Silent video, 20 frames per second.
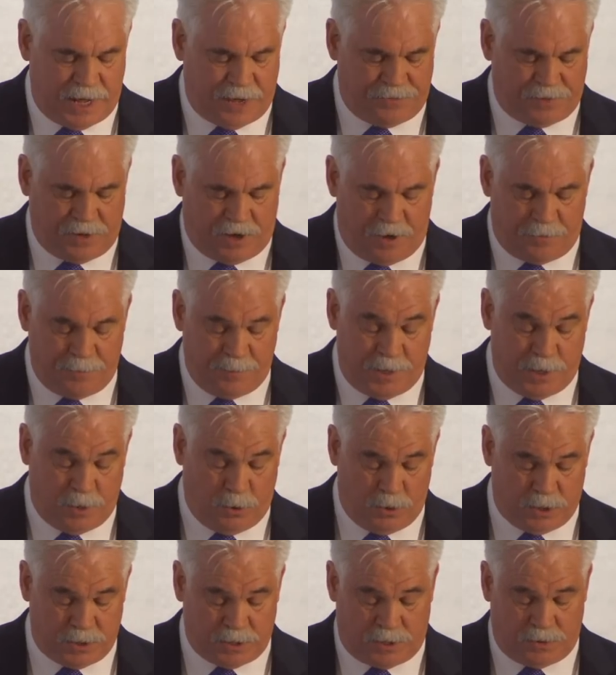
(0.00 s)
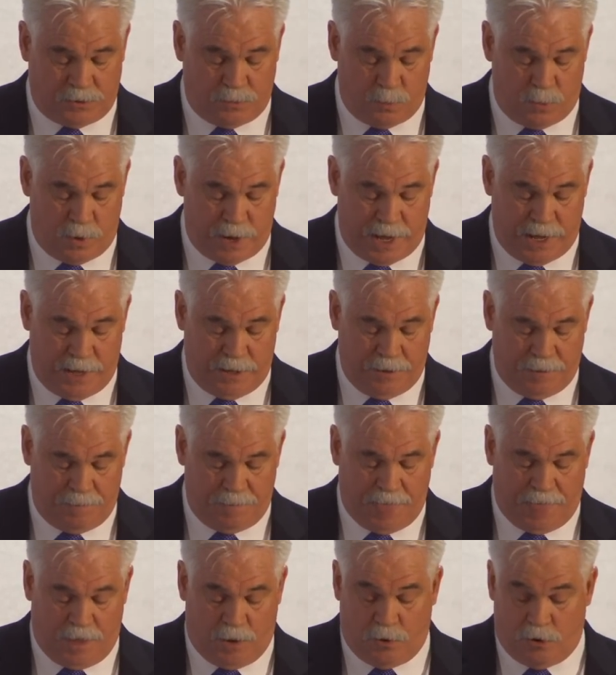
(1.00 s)
has the government looked at the way
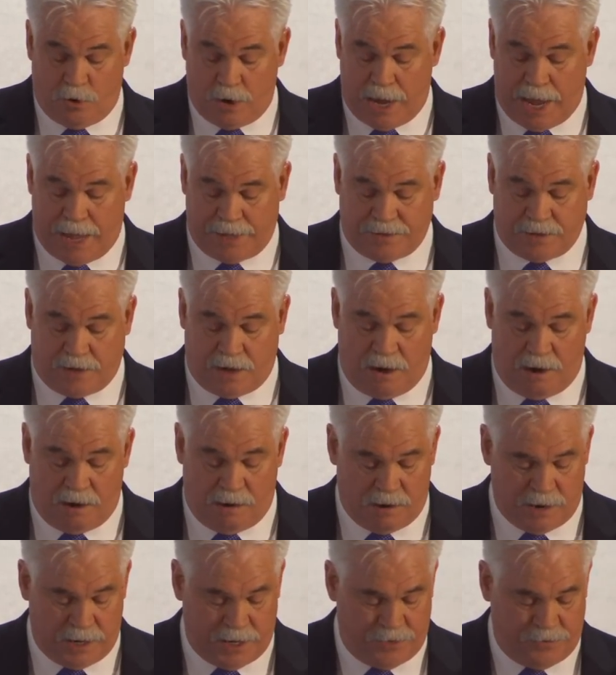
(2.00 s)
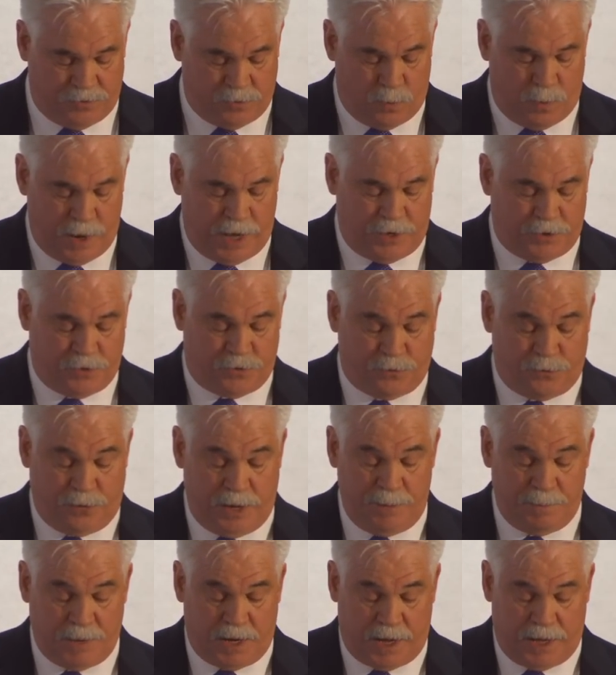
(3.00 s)
or at the card as a way to
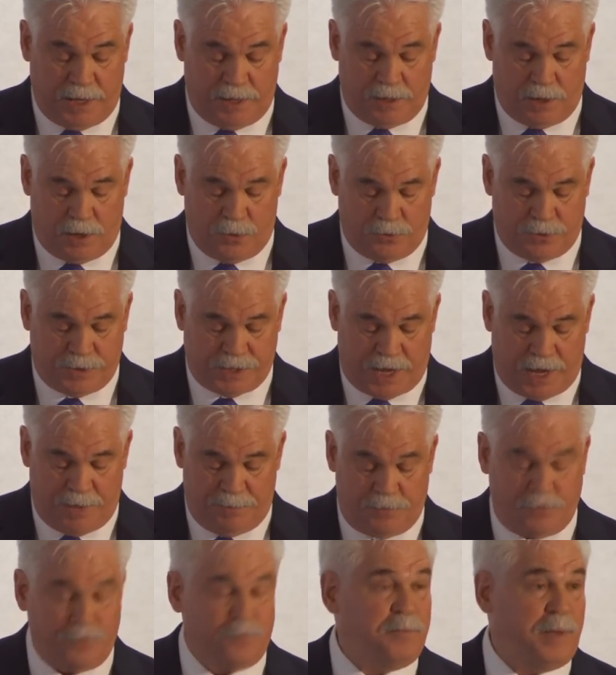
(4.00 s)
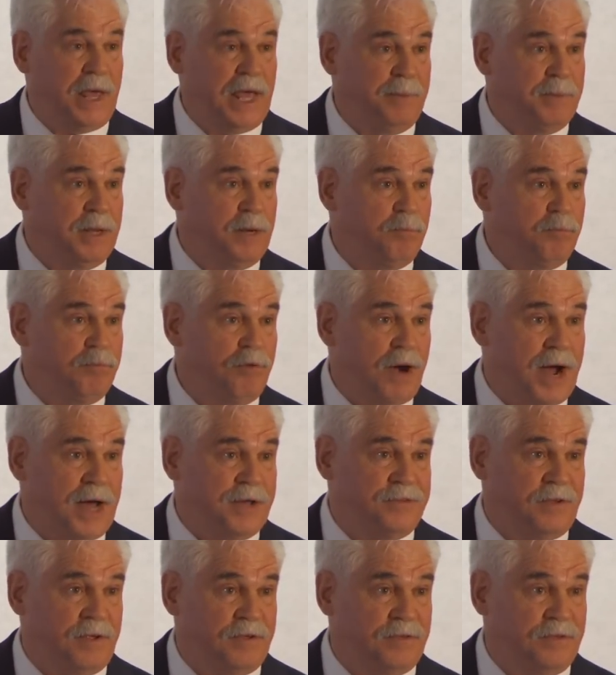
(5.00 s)
streamline other types of payment
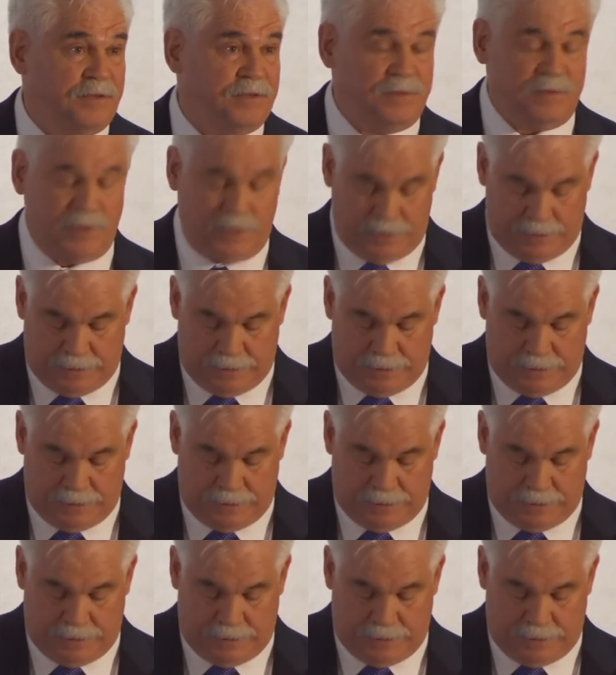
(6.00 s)
processes.